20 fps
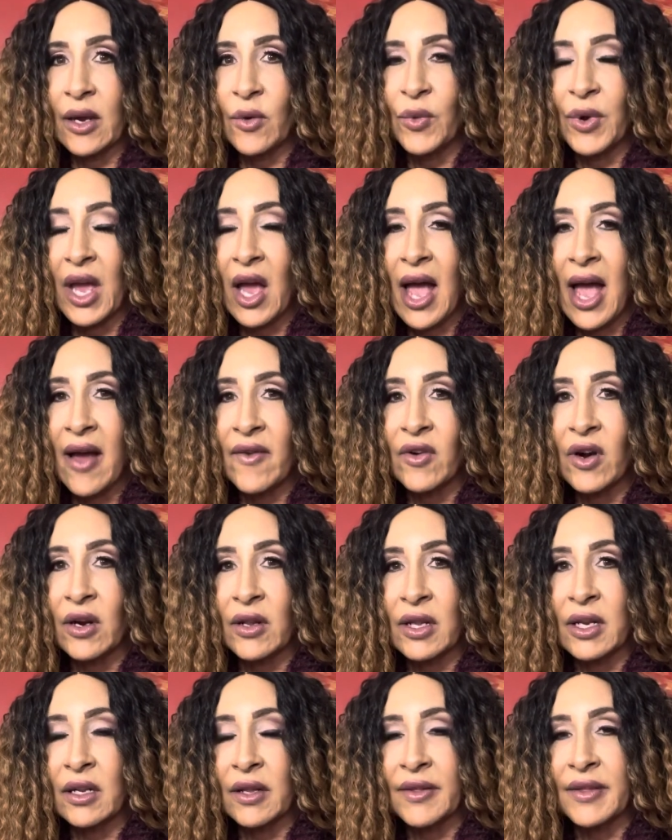We have our
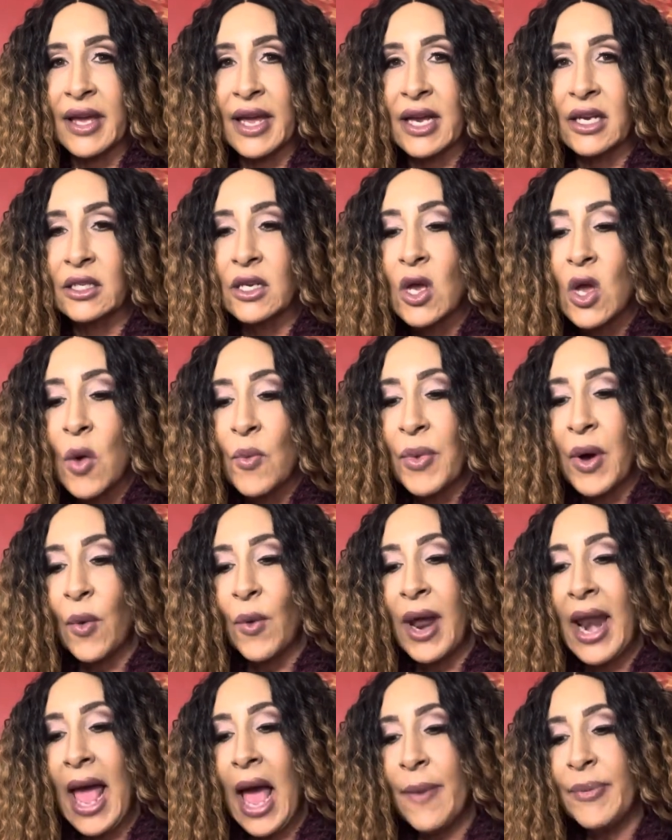little things, but what
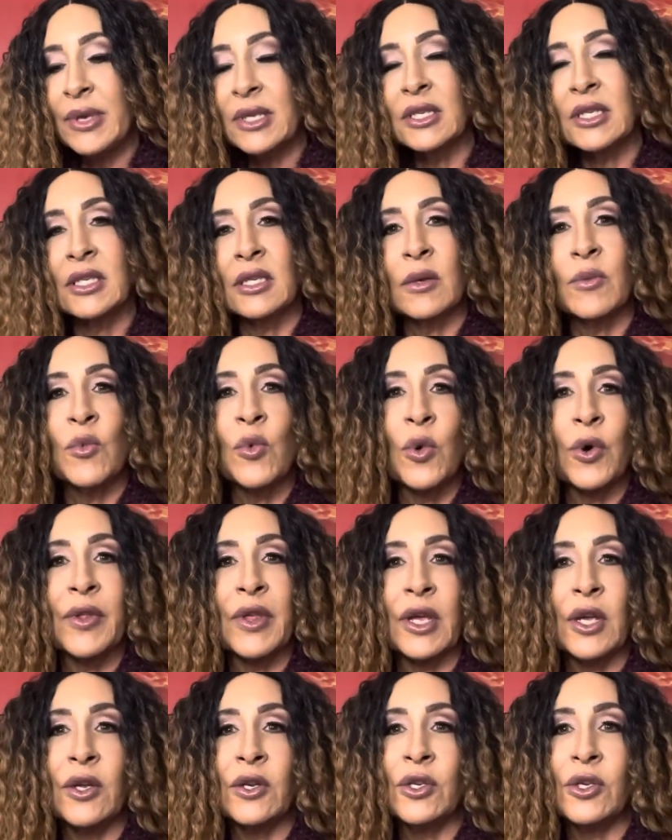happens is the more that
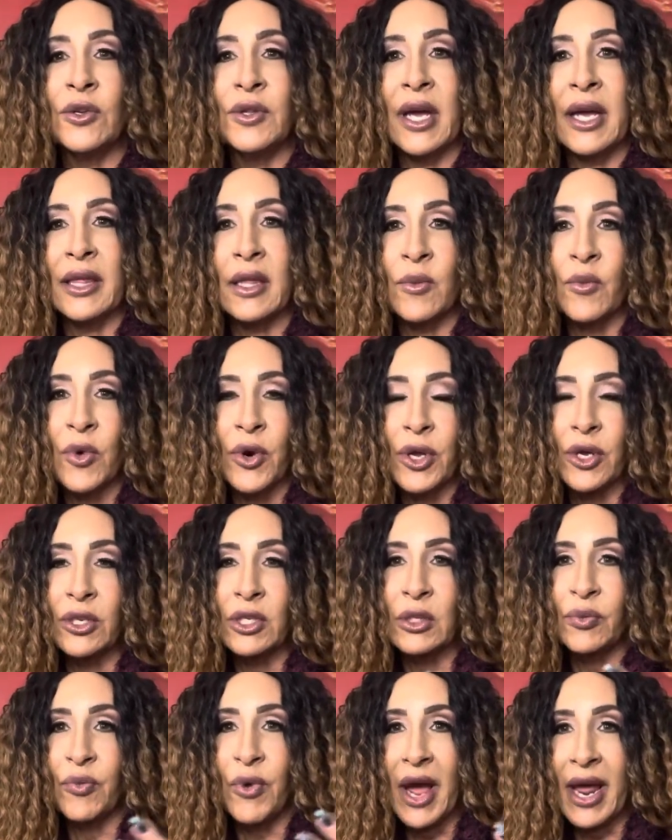you do that, the more you
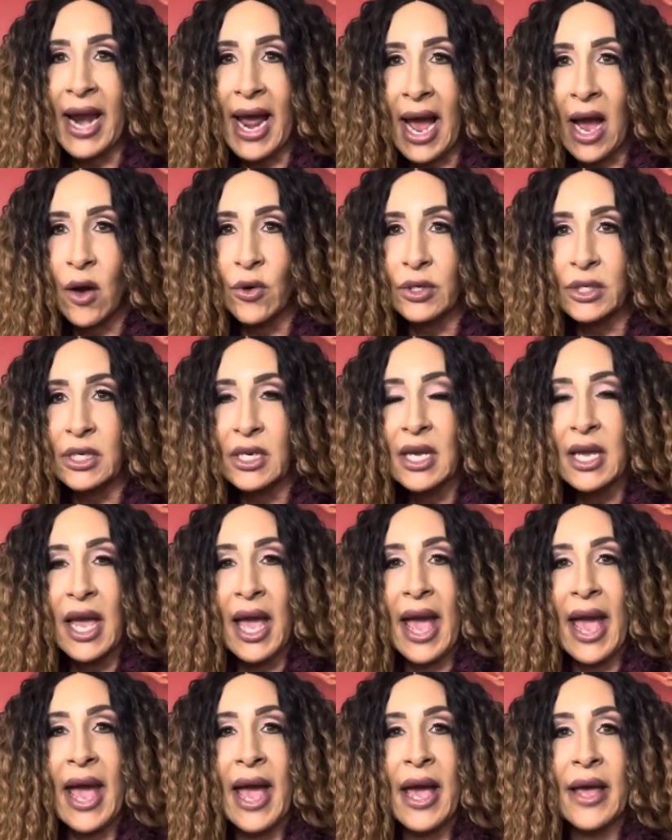spread out,
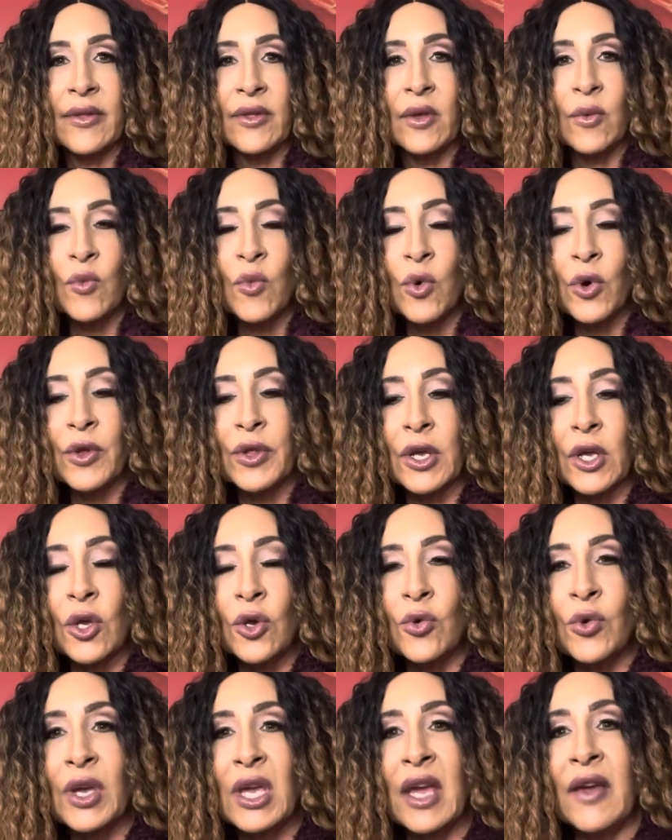and the more that you
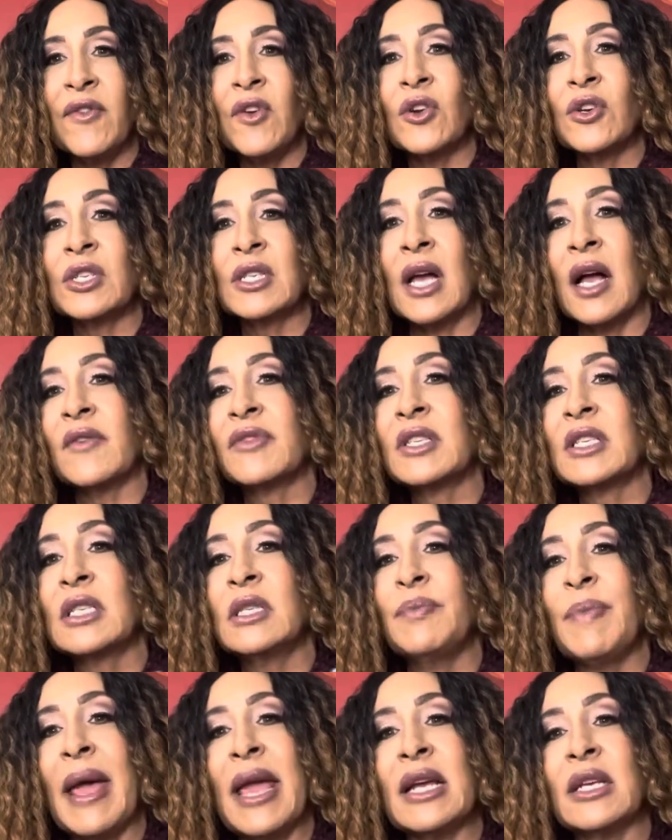give yourself
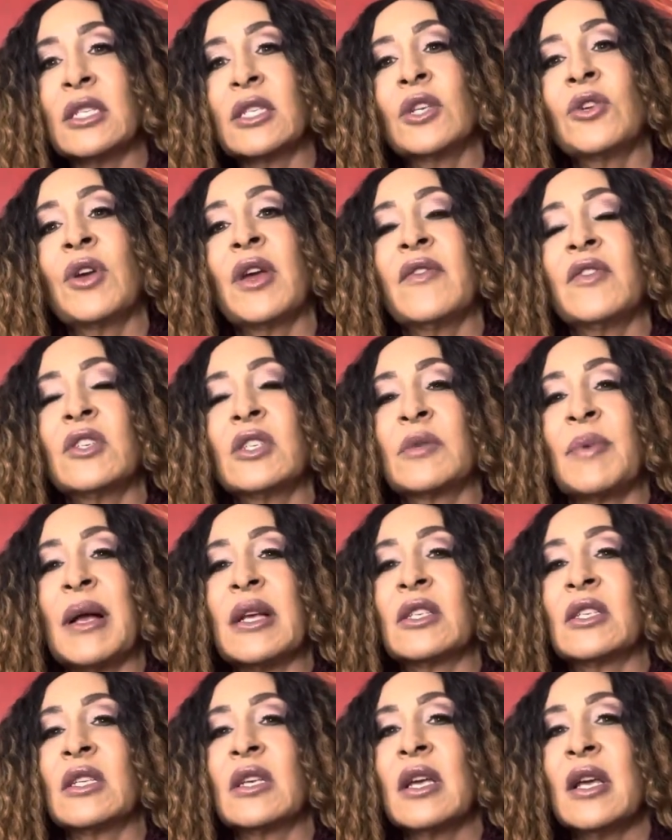space, you give
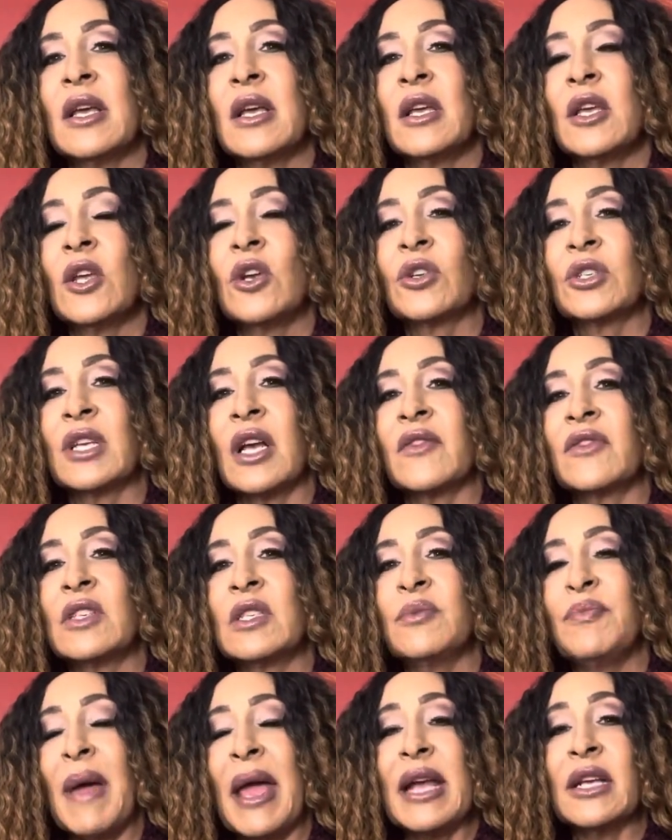yourself
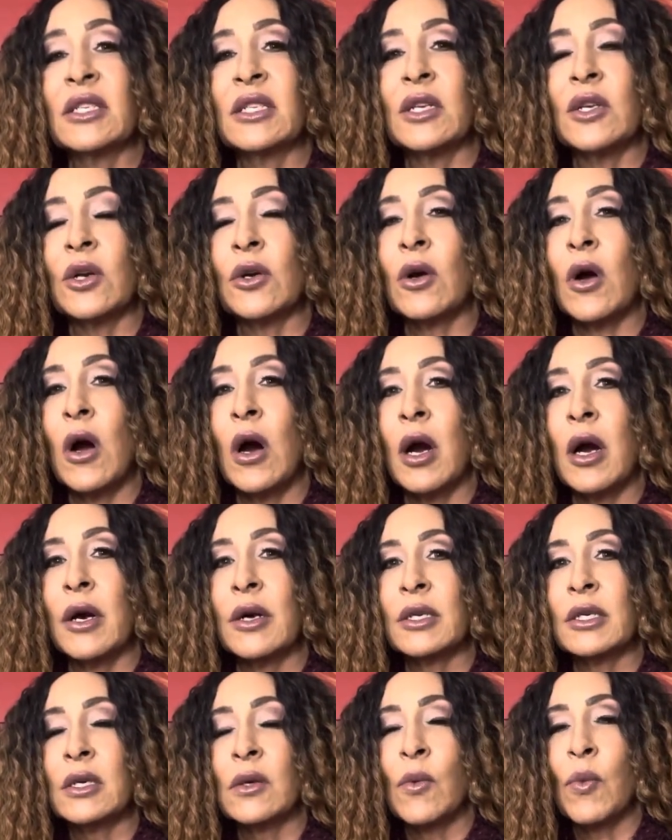space in your heart.